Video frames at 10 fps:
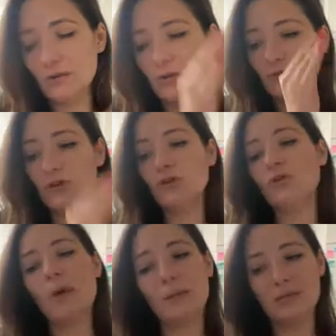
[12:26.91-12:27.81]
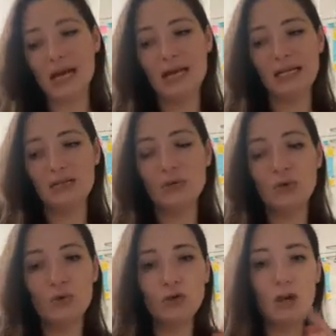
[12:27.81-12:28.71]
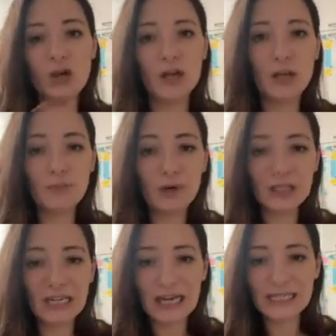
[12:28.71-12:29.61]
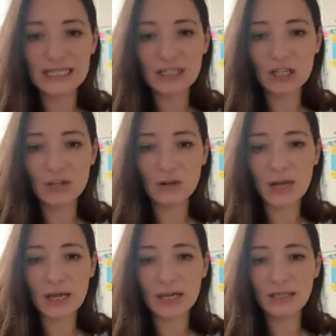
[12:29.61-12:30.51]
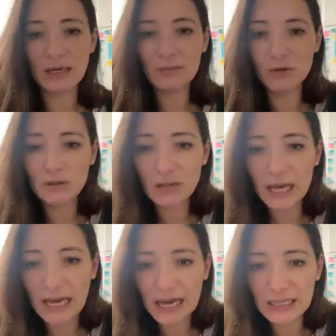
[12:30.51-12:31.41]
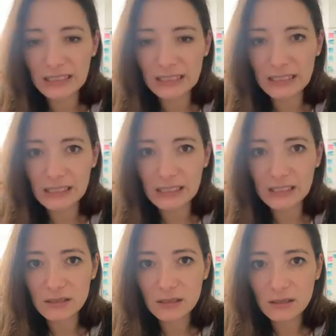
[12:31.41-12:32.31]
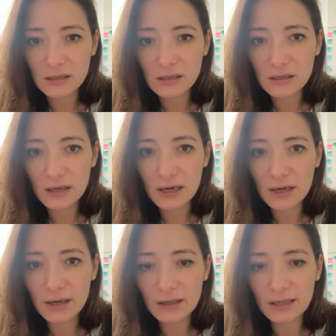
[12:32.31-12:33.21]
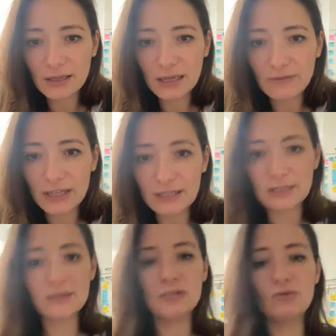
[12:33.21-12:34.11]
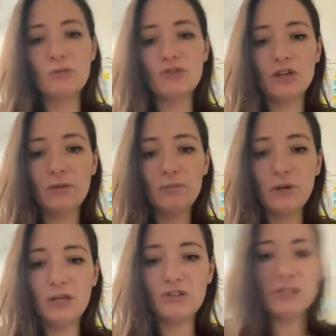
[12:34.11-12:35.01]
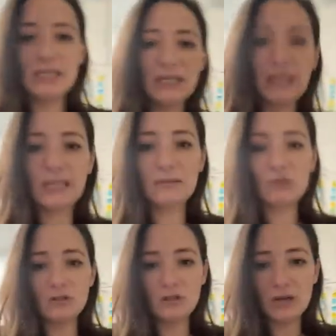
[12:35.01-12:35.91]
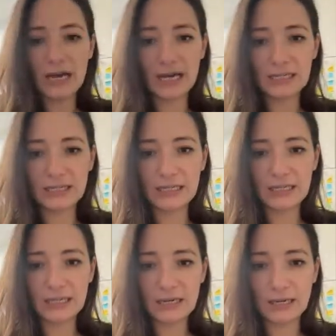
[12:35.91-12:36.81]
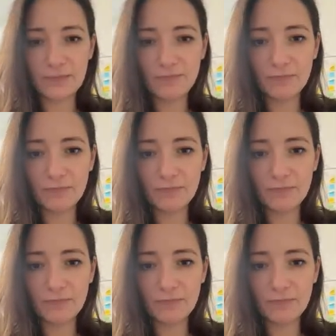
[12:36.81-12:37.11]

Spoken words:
So if you go to the website, and it's called learnpodcasting.online, I'm gonna add this. I think I've added this in the description, but just in case, I'm just gonna add this here.